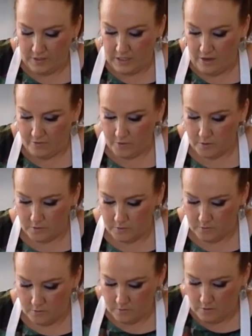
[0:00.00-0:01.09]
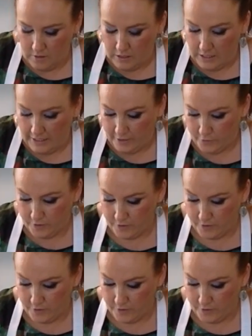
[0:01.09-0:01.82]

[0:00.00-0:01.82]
a level layer